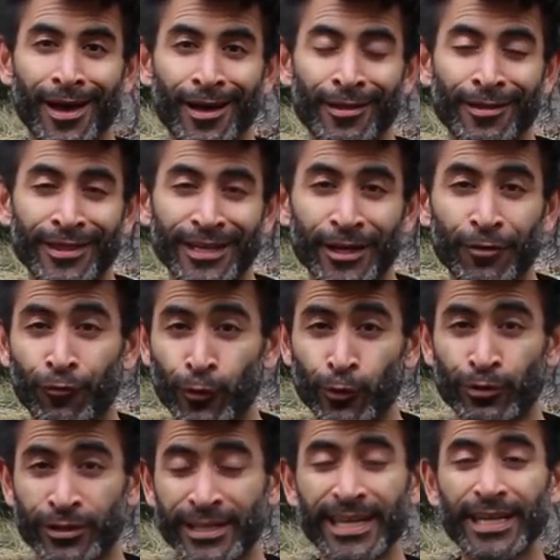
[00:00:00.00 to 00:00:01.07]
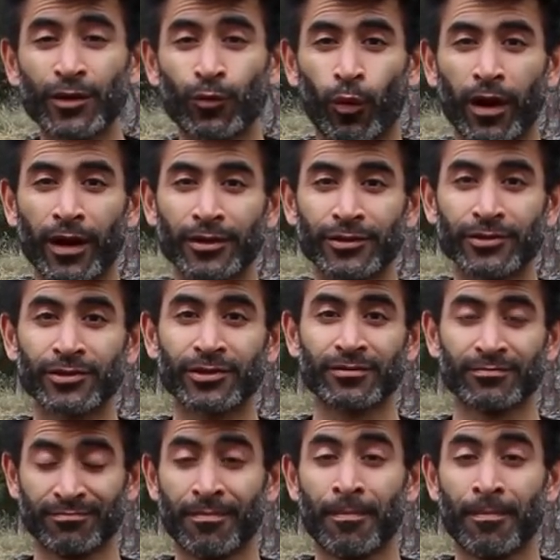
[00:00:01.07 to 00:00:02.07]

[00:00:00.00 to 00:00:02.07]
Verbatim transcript: The routine was